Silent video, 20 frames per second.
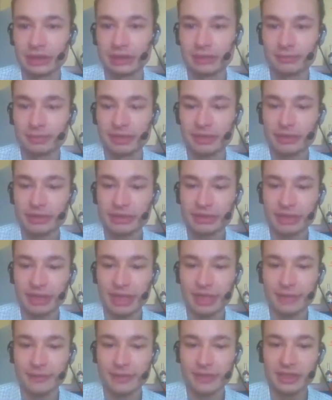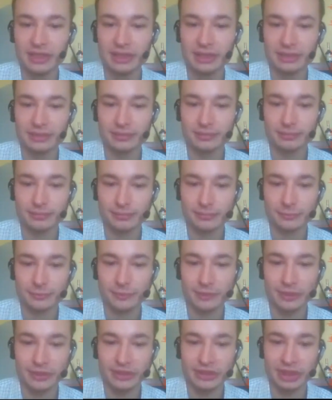Because I think
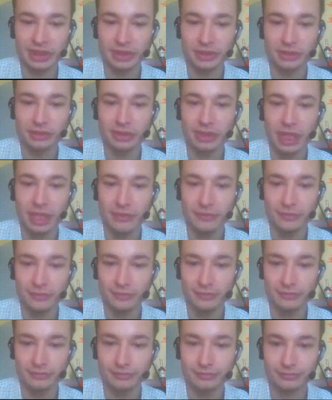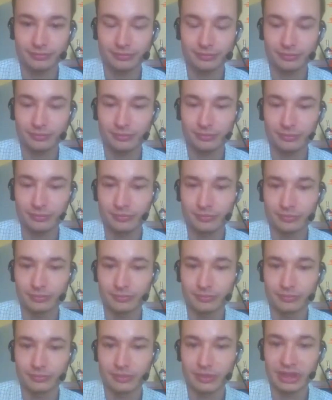first he should have
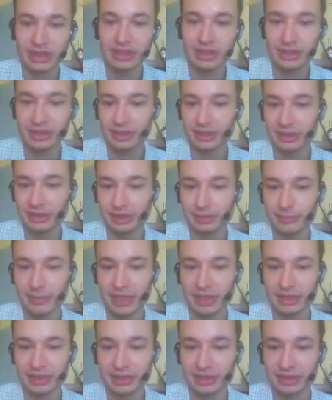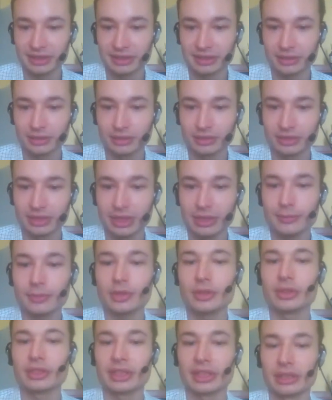killed these mechs since a long time.
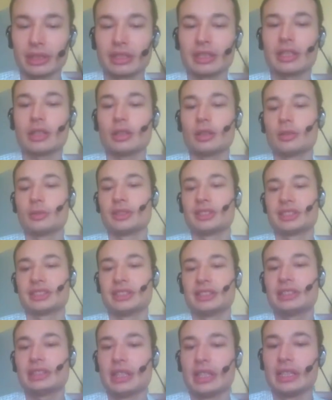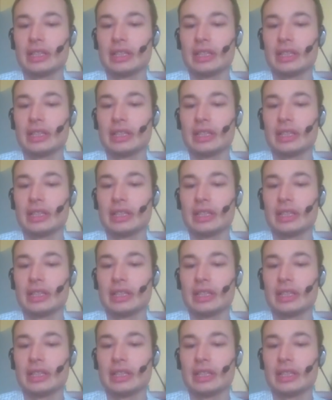Okay, now we see it.